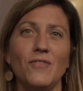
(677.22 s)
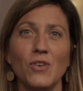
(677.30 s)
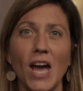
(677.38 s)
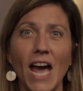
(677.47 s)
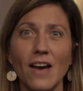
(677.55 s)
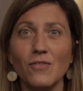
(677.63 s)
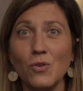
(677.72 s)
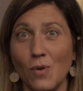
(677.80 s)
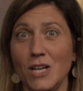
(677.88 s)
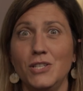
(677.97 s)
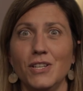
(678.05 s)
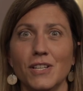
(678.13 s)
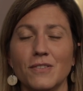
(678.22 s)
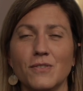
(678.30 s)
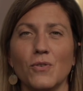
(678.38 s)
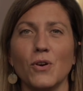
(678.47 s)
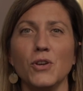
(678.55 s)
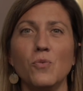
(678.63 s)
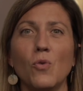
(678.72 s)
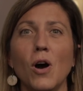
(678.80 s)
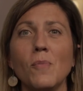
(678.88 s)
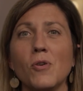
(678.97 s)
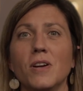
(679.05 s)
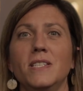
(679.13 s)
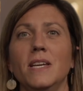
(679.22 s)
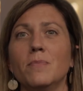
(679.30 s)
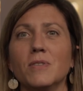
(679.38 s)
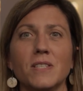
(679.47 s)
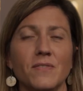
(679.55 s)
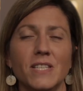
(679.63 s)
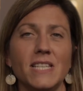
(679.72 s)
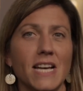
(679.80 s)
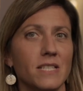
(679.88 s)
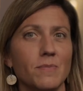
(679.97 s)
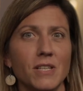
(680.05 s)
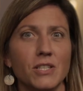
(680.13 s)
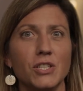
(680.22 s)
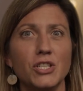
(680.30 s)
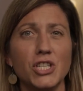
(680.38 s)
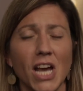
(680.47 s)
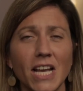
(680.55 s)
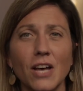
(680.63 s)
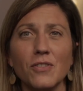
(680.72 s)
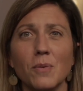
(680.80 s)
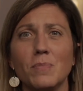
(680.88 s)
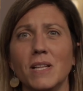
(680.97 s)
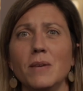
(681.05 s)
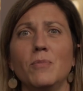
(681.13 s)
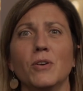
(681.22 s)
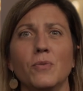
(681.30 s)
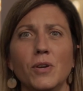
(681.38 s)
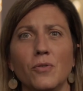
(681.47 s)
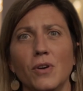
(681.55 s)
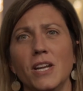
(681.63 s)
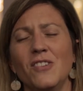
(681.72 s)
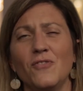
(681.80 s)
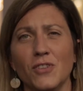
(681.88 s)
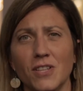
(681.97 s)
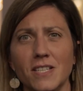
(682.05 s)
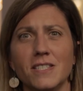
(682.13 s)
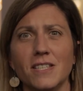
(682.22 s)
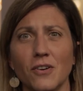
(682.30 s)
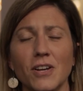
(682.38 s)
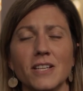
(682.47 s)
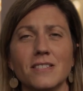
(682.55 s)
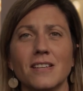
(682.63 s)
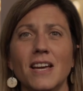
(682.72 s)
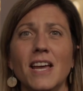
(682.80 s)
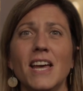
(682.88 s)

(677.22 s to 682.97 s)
If you have questions or you want more examples of assessments, check out the playbook we created for this series.